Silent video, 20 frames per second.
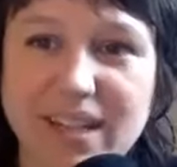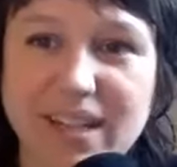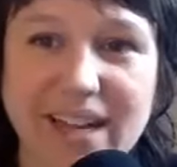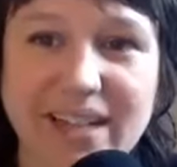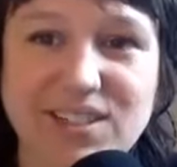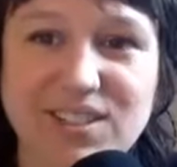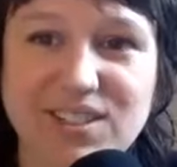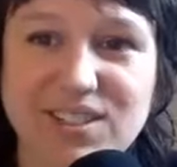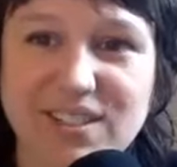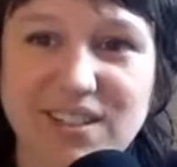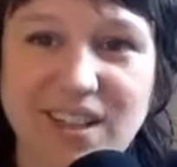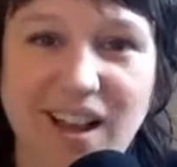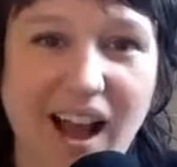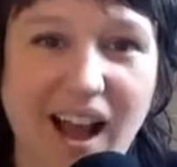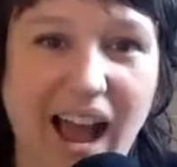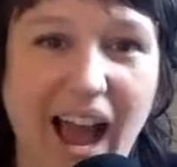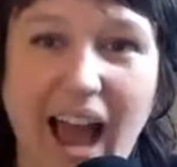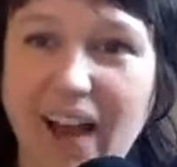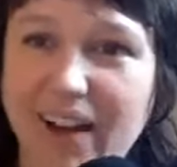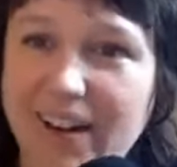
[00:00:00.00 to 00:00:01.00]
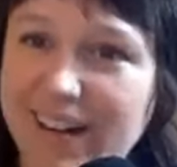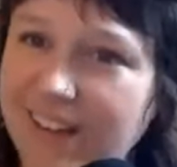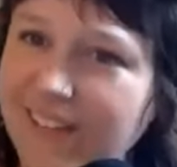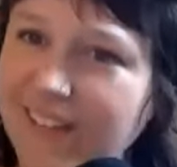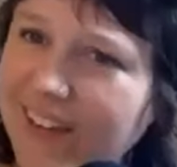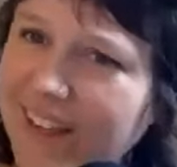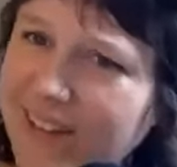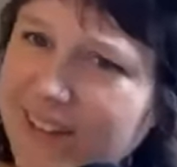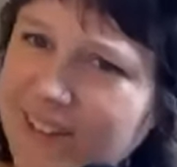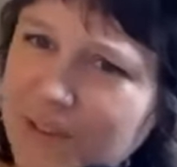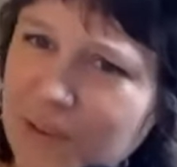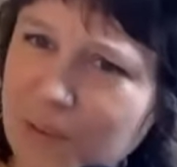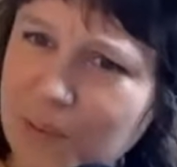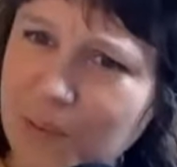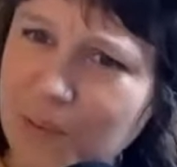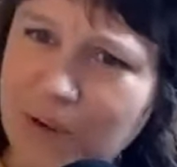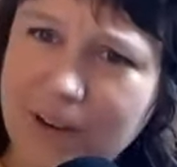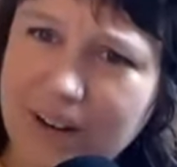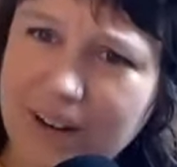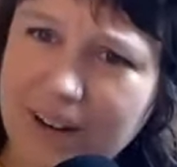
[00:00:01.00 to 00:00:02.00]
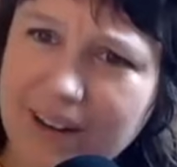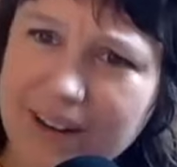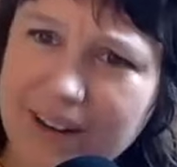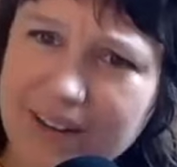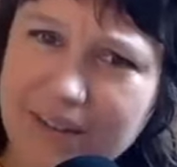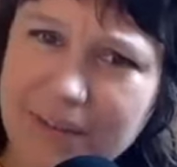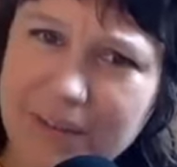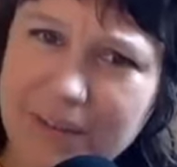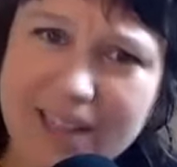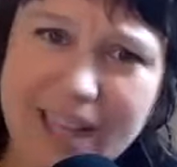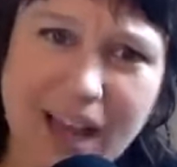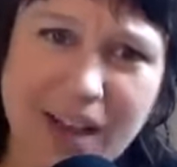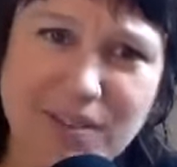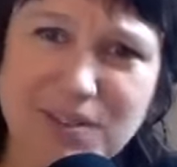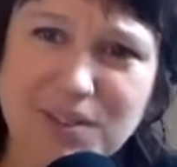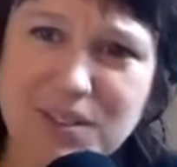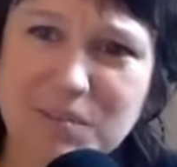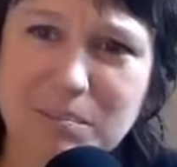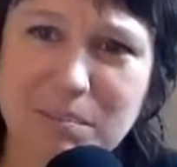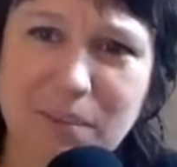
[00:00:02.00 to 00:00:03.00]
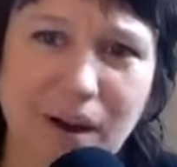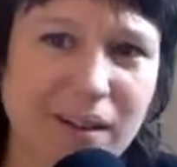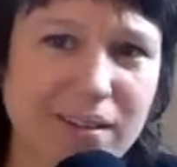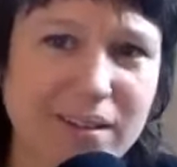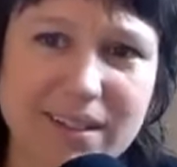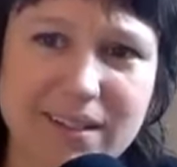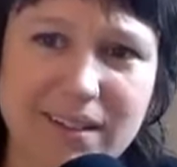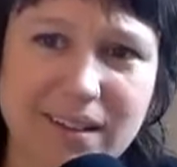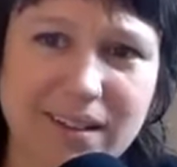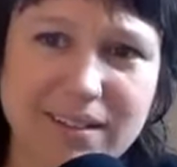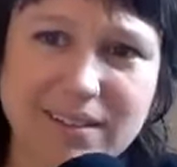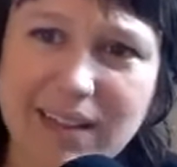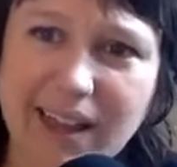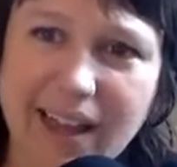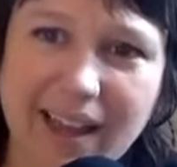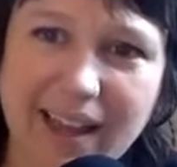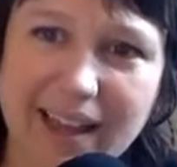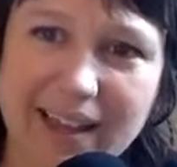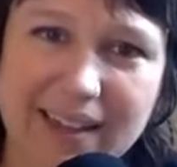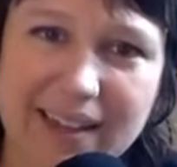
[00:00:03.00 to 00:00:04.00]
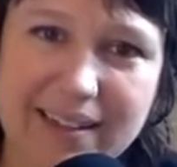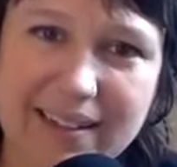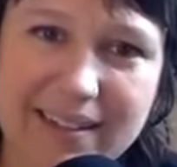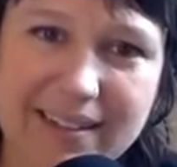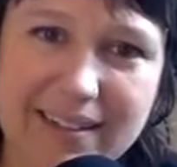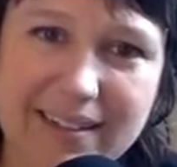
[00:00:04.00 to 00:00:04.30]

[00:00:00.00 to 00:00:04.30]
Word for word: did I just not, how did I even get to work without just bawling all day?